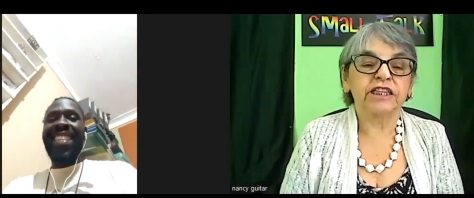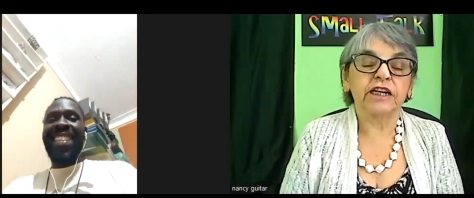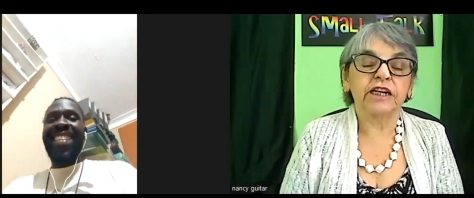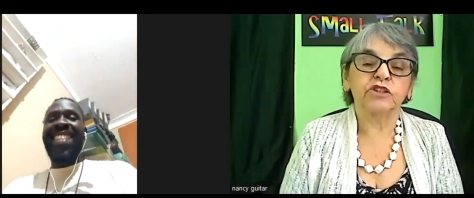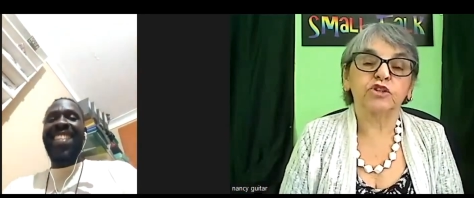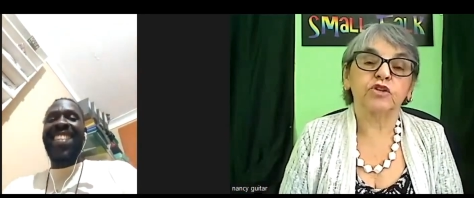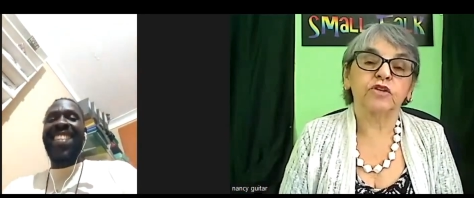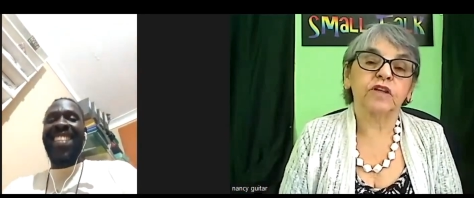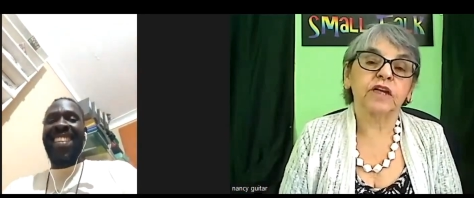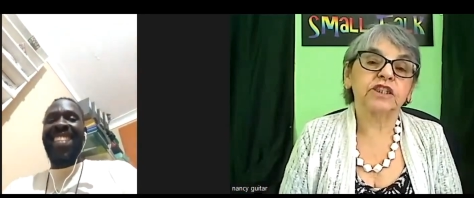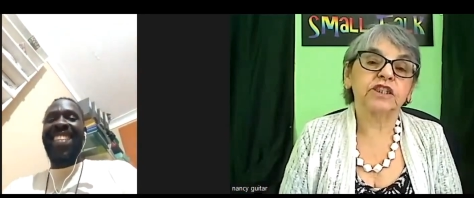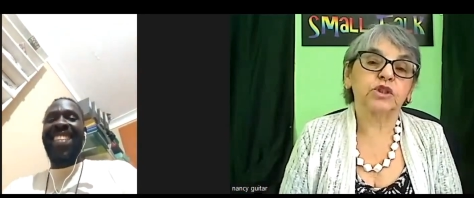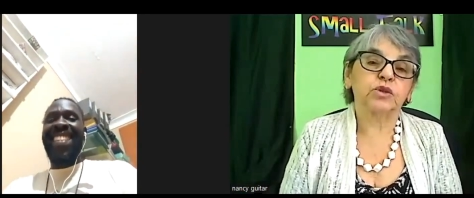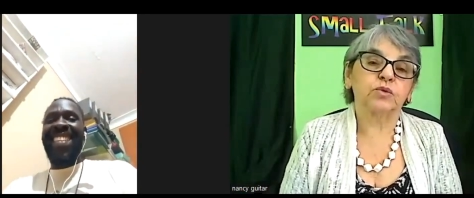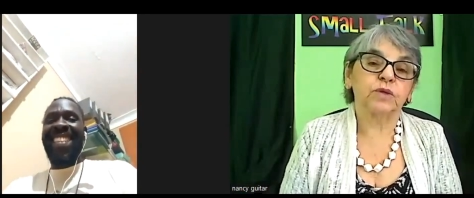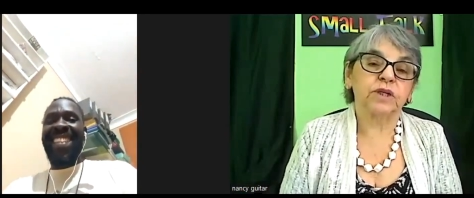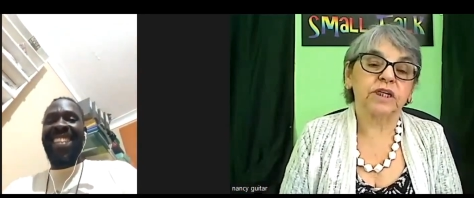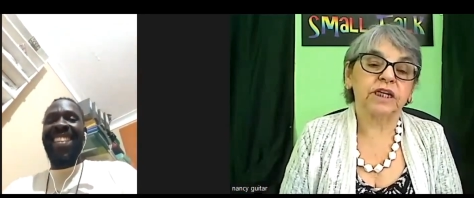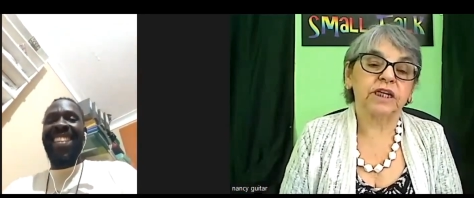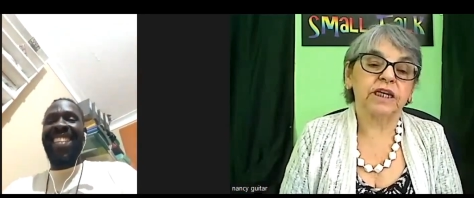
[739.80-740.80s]
Speaker 1: it done. So that's
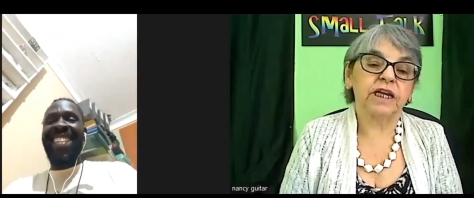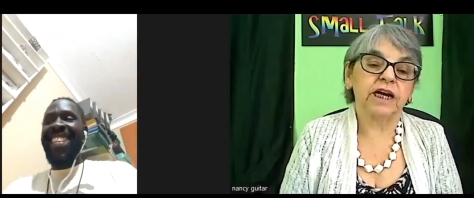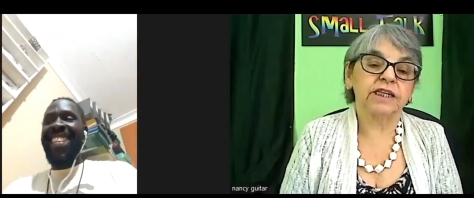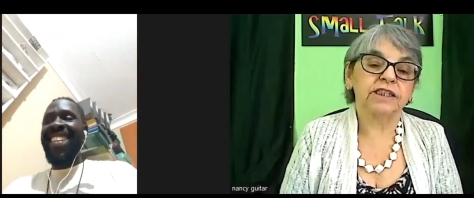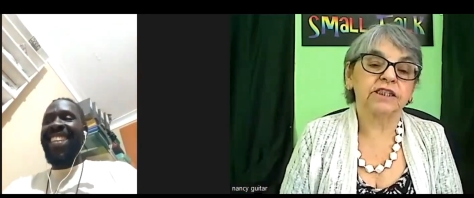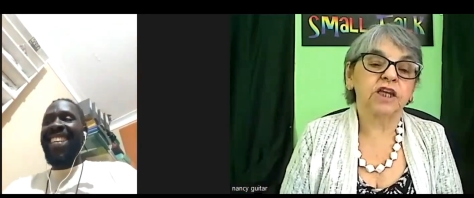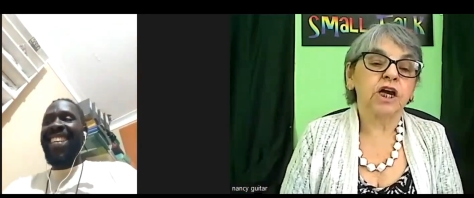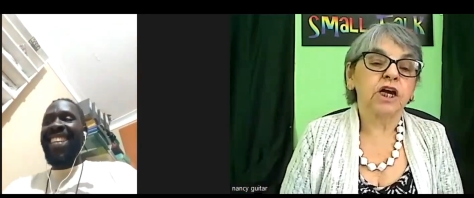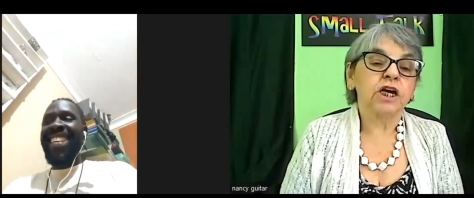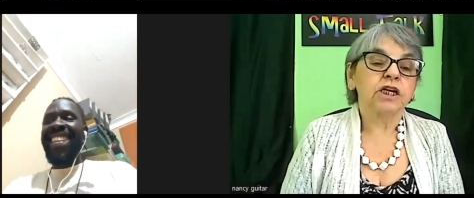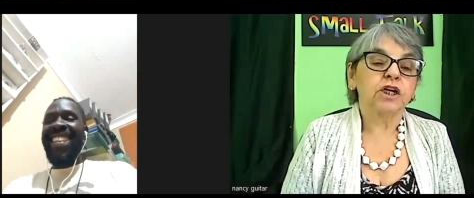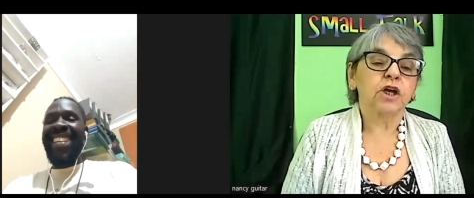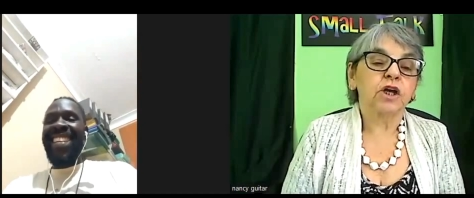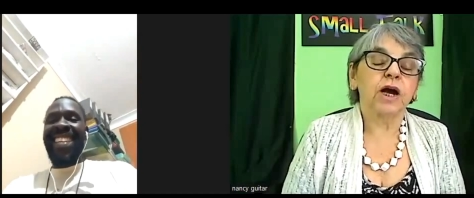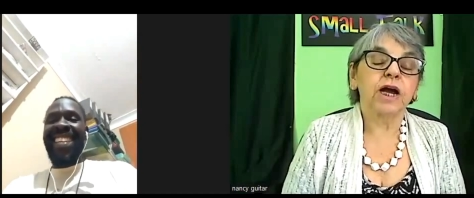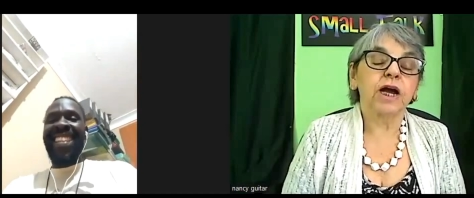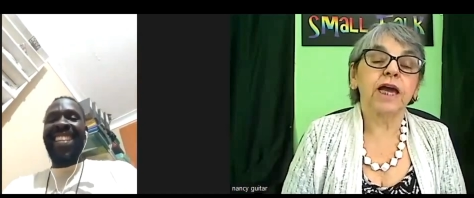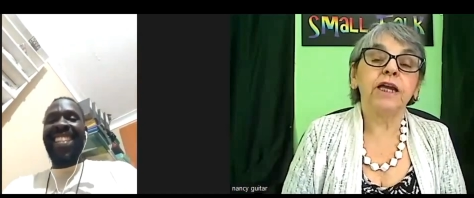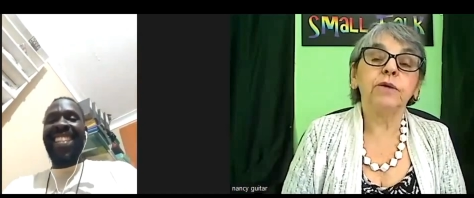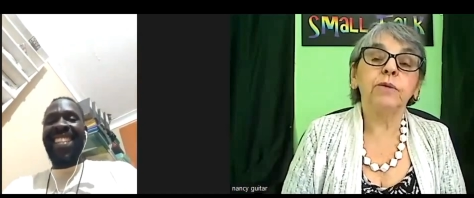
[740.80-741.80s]
really nice.
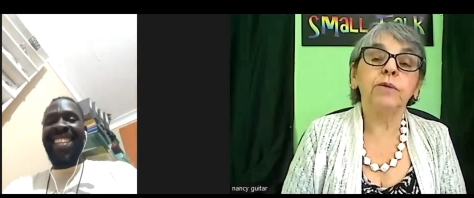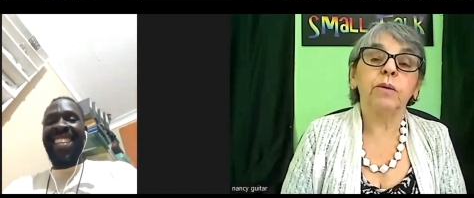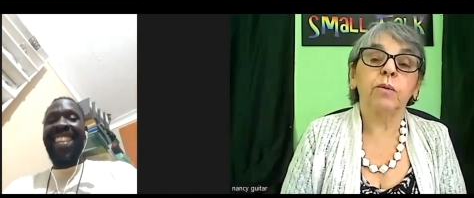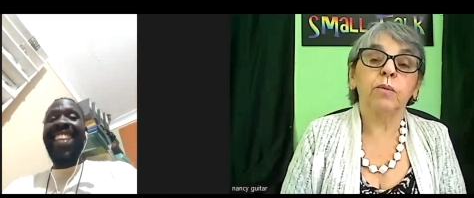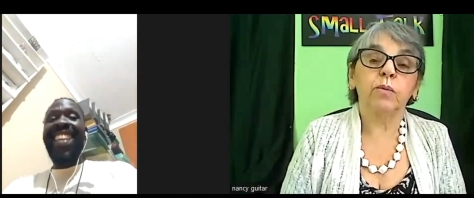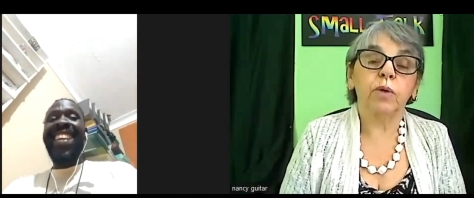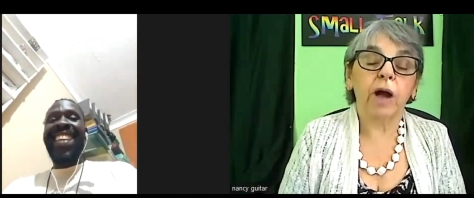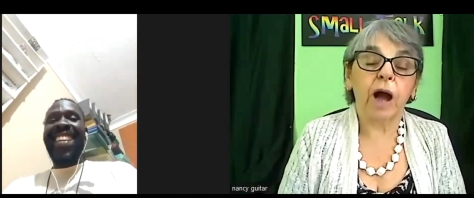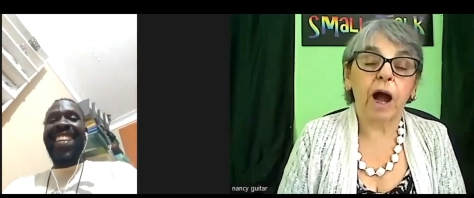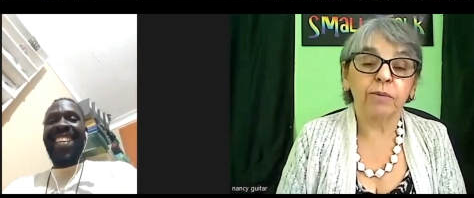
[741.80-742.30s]
But anyway,